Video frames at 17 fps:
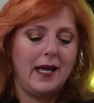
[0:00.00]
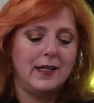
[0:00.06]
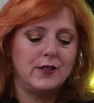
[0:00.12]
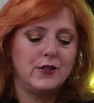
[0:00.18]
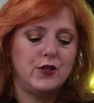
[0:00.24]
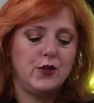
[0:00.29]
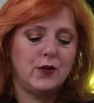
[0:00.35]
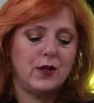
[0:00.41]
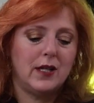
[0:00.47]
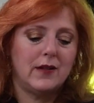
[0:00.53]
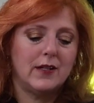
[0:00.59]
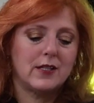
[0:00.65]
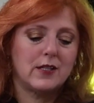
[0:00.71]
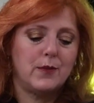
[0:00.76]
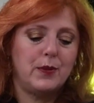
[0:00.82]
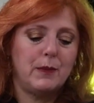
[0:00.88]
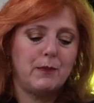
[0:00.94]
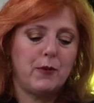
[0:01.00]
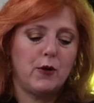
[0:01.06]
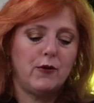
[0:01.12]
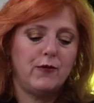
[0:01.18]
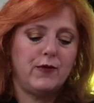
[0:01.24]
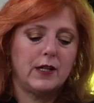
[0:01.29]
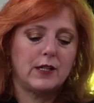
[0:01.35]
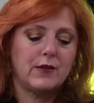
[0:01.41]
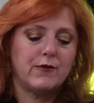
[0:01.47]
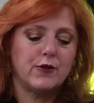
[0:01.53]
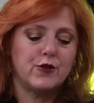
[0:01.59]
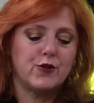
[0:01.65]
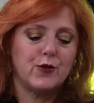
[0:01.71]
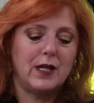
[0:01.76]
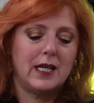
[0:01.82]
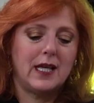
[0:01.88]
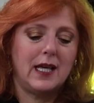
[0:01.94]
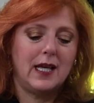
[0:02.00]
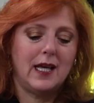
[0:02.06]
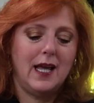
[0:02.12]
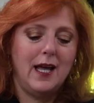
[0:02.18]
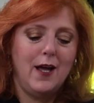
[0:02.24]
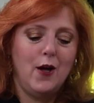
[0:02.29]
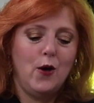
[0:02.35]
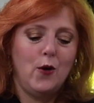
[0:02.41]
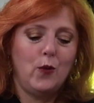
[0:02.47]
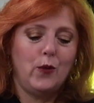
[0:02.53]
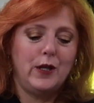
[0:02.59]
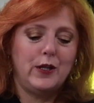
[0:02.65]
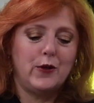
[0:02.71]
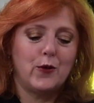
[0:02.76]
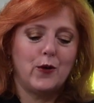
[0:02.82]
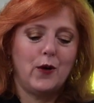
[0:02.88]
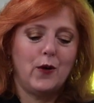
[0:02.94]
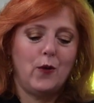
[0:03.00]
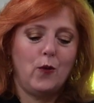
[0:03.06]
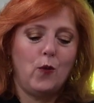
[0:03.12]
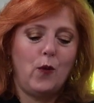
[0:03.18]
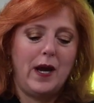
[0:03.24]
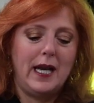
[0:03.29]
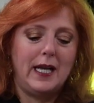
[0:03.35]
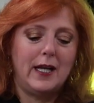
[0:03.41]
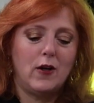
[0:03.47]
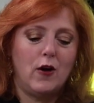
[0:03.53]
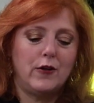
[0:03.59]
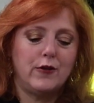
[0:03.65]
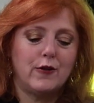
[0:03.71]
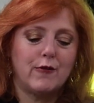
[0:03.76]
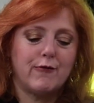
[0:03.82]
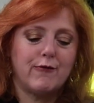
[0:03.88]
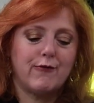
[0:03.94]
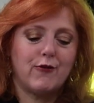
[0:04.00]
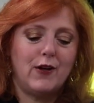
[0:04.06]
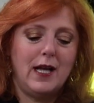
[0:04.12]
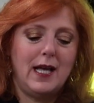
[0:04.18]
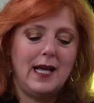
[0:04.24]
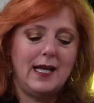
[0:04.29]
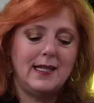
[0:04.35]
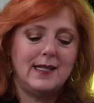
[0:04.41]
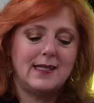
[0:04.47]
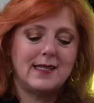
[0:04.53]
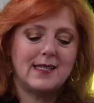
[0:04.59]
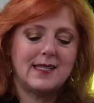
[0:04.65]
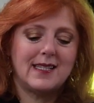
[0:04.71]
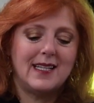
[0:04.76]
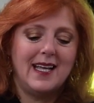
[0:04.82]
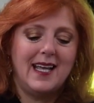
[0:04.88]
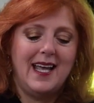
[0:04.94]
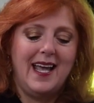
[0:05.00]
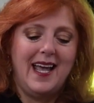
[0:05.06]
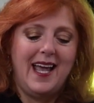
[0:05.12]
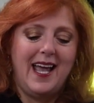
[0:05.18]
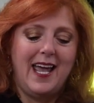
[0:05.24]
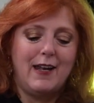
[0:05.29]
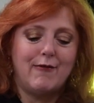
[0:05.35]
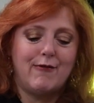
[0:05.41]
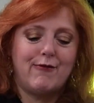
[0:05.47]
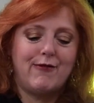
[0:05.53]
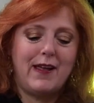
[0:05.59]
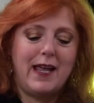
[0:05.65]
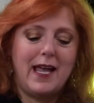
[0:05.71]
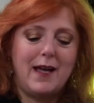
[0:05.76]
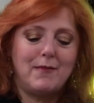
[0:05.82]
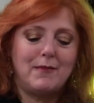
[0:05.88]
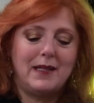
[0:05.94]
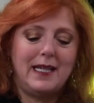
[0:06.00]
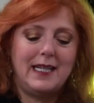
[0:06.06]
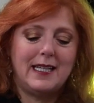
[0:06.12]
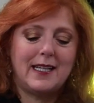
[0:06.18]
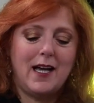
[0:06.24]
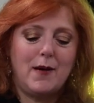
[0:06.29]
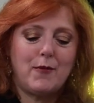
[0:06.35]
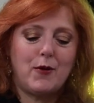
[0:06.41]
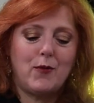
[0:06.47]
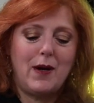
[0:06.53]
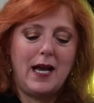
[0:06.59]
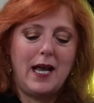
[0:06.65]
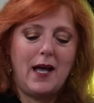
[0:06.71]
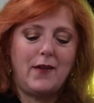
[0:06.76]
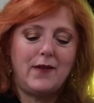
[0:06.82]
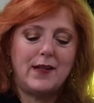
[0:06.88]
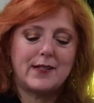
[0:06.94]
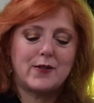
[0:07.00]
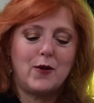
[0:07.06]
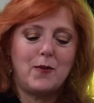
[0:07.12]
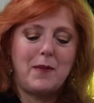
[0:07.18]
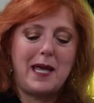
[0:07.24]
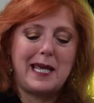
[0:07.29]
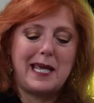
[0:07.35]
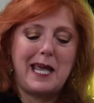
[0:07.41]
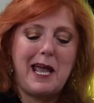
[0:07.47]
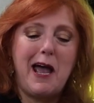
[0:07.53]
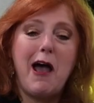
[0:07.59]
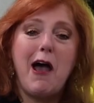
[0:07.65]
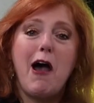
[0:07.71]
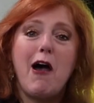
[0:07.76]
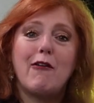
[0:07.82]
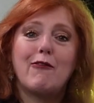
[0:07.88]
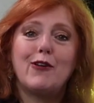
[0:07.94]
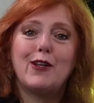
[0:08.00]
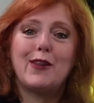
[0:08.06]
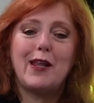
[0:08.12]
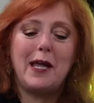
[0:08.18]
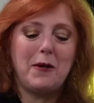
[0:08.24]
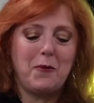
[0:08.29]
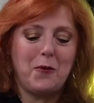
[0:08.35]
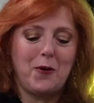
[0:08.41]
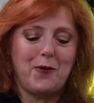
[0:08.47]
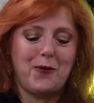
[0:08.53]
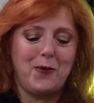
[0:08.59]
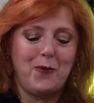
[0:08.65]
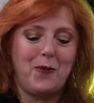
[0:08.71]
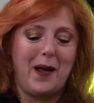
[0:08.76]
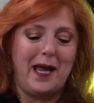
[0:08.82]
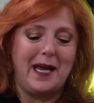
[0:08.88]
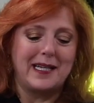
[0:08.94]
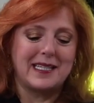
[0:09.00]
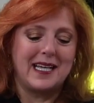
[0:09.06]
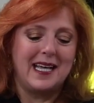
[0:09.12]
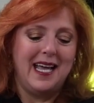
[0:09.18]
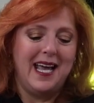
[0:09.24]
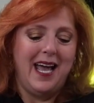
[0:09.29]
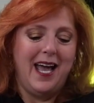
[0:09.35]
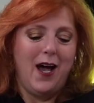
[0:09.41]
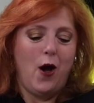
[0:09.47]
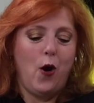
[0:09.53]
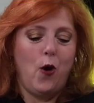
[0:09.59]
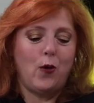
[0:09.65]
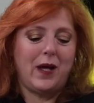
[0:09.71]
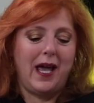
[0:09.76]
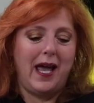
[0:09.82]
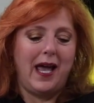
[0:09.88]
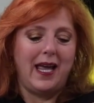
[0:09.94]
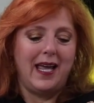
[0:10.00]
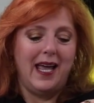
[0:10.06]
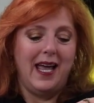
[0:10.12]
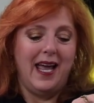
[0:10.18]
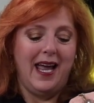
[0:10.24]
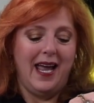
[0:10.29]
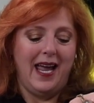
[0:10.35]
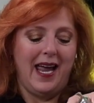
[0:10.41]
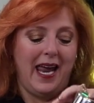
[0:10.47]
and this would be perfect for drinking when you're waiting on your friends and family to come around. This will make everything worth the wait. Okay,